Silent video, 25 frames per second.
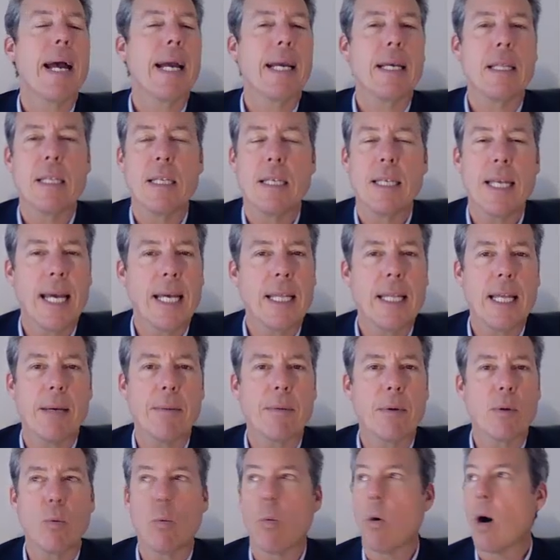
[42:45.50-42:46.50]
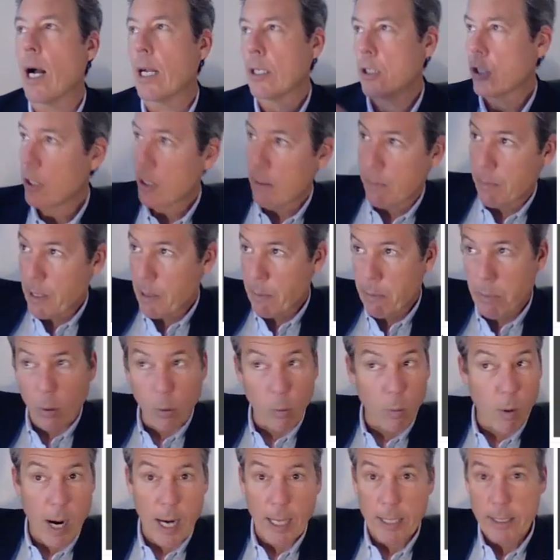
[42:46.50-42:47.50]
You know, back in the day, they would watch the
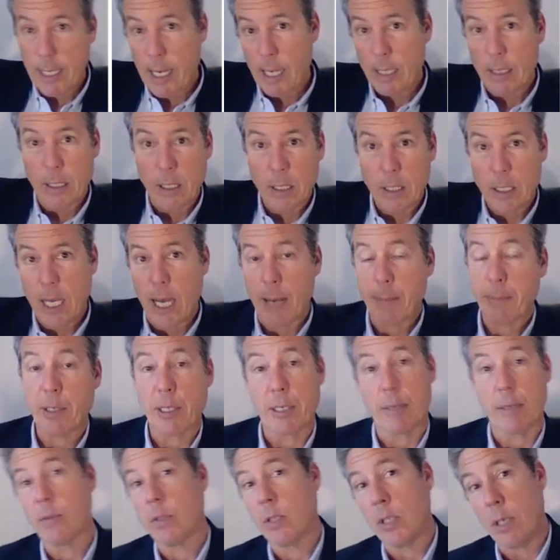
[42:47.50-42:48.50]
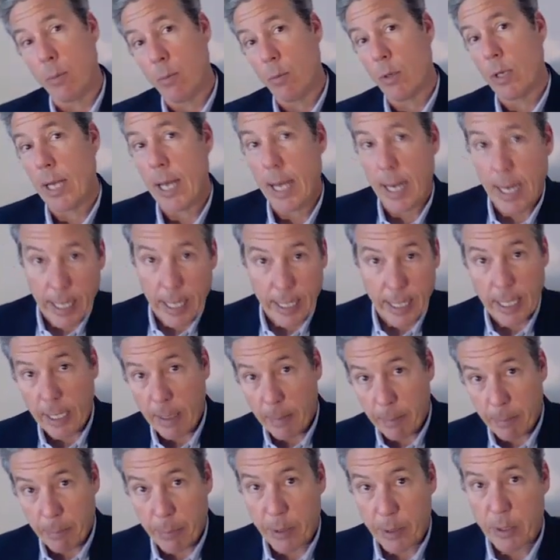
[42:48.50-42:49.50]
people walk down the steps, and if someone
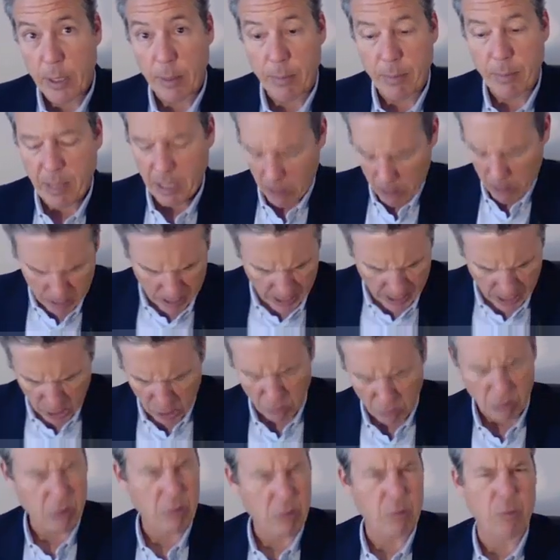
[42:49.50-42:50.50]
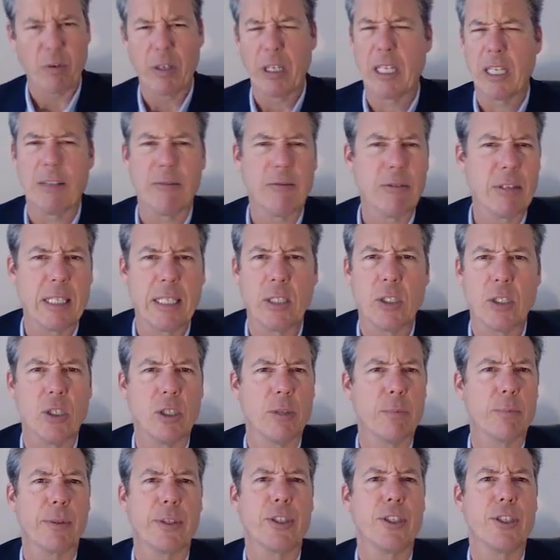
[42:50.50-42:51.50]
had a gimp or something, or they looked really,
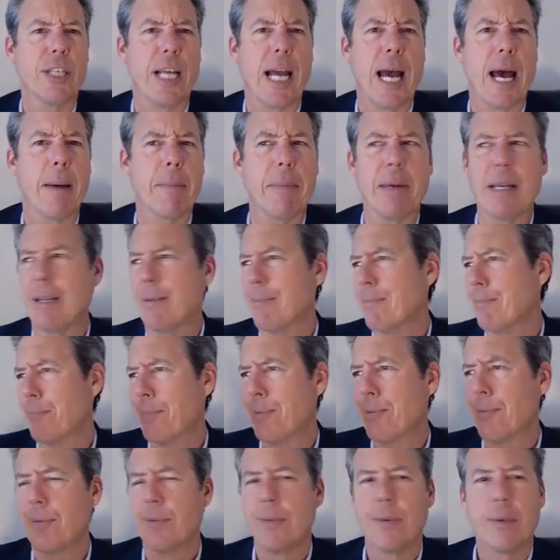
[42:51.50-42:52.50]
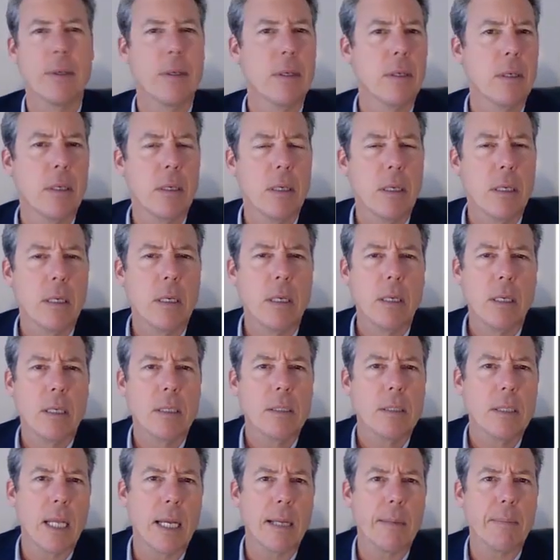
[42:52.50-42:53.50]
really super shabby,
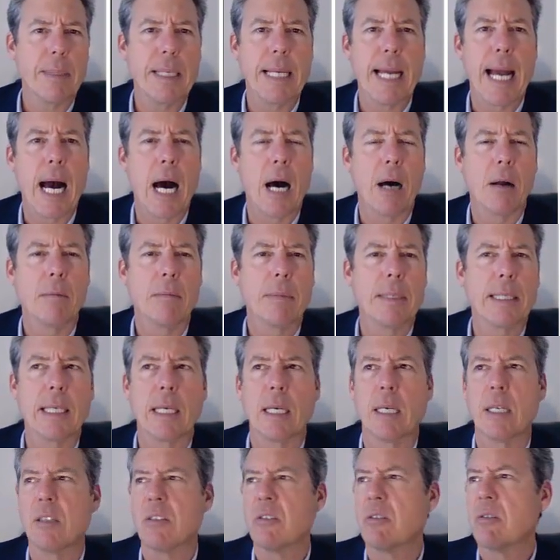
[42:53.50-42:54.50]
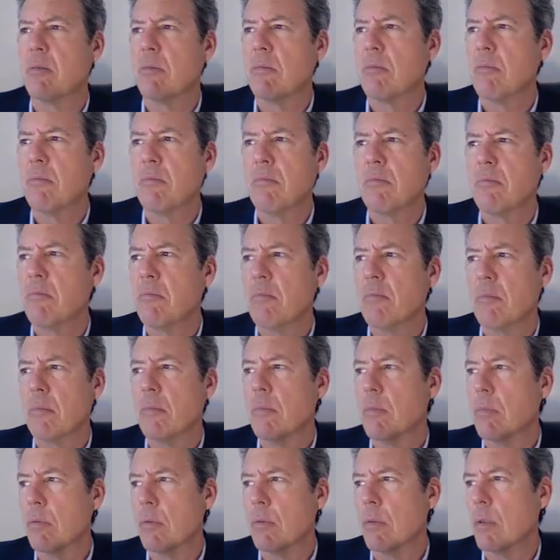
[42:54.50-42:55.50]
they'd be out because,
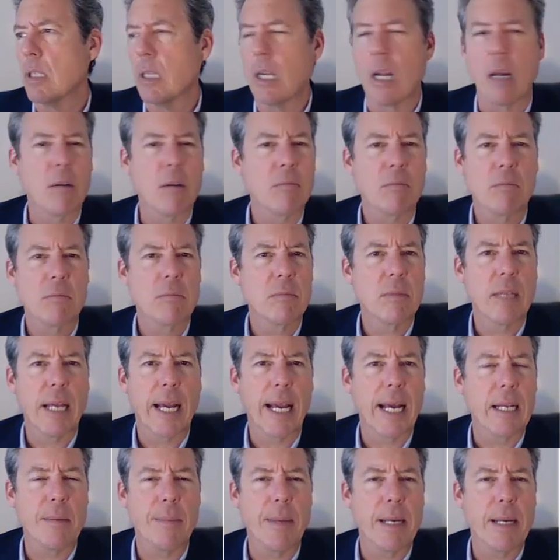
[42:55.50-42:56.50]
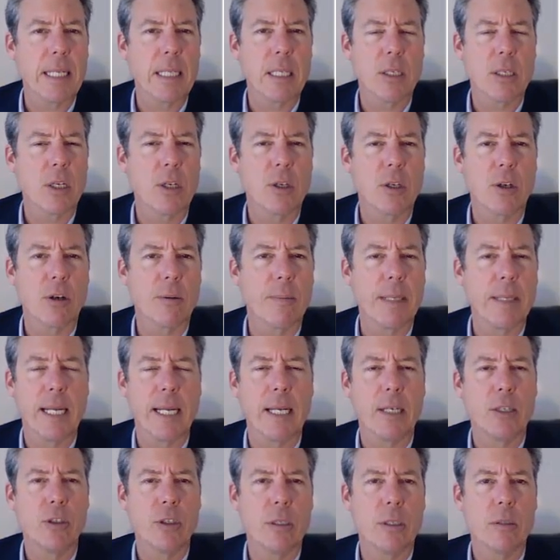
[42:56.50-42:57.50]
you know, they had to make the
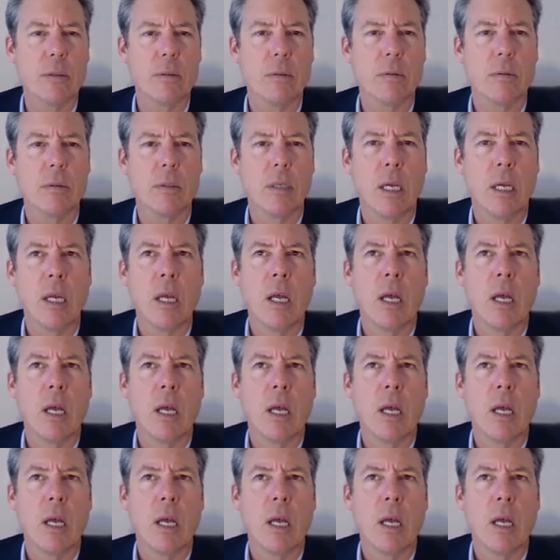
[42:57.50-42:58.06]
determination.